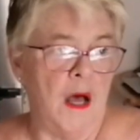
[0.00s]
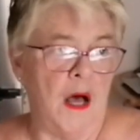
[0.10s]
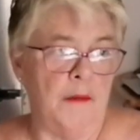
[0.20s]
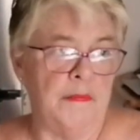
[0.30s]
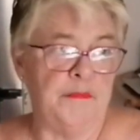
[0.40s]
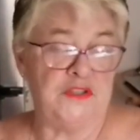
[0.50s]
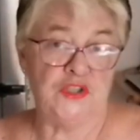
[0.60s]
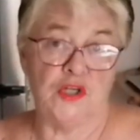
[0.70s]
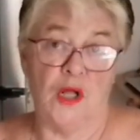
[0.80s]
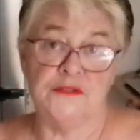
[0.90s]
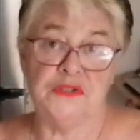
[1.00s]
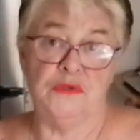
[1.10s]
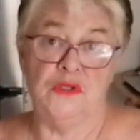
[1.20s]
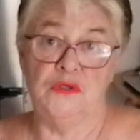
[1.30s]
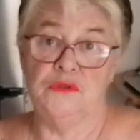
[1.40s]
But you could also
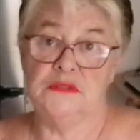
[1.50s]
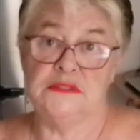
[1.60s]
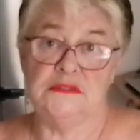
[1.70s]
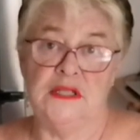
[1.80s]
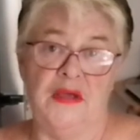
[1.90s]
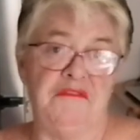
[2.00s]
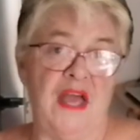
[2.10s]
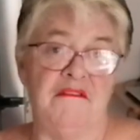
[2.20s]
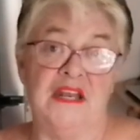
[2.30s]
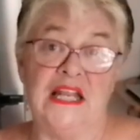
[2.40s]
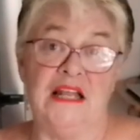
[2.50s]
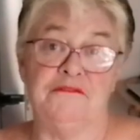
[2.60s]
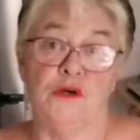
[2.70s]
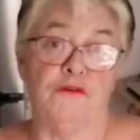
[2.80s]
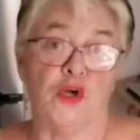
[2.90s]
use, you know, if you have any
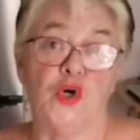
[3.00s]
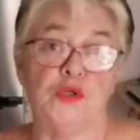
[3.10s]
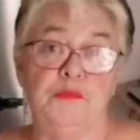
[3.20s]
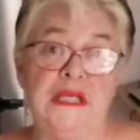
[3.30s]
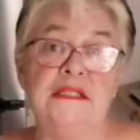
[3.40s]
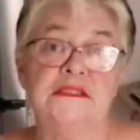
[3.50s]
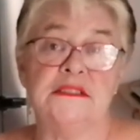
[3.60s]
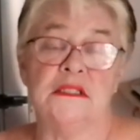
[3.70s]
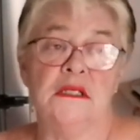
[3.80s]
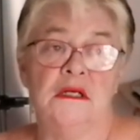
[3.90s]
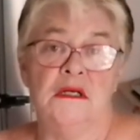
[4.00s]
leftover cooked meats,